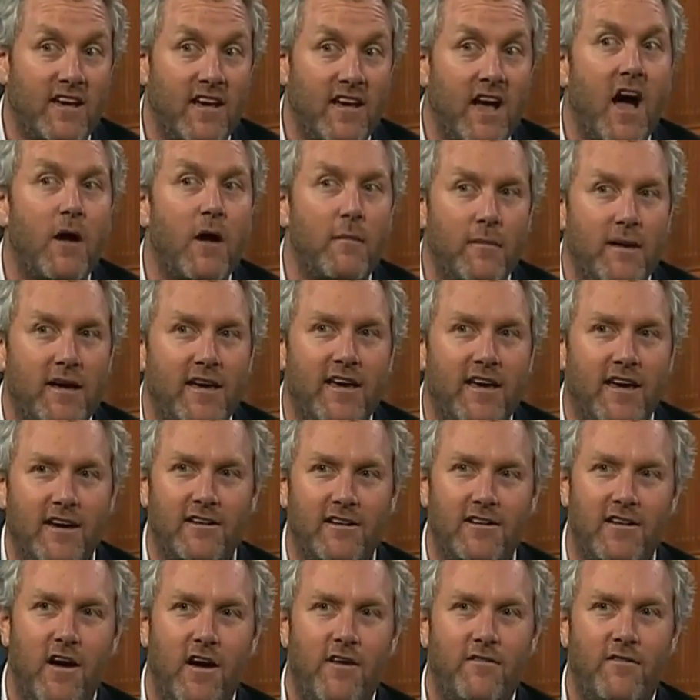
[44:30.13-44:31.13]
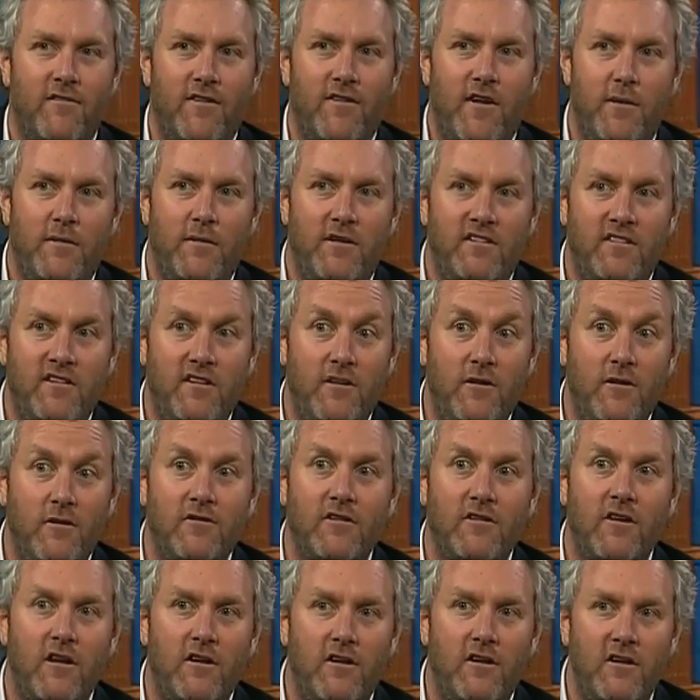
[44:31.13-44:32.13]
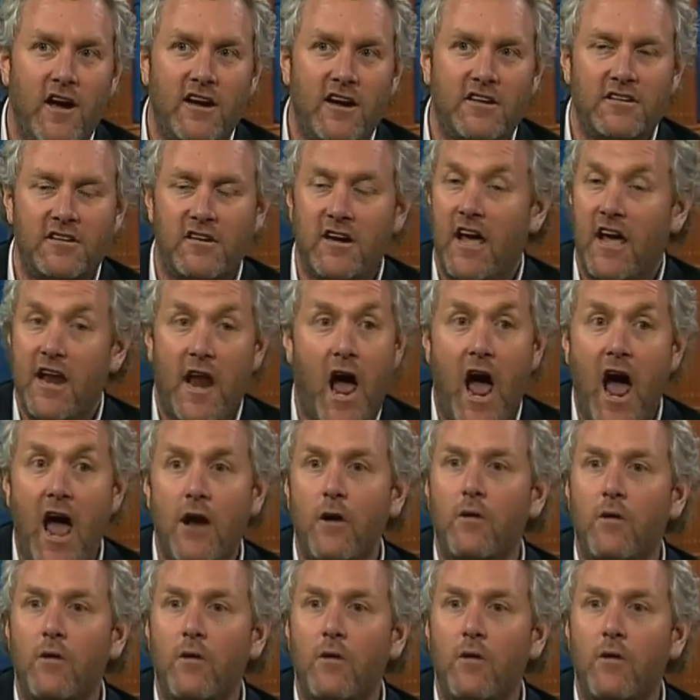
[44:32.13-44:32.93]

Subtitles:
and they got me kicked off of ABC News on election night.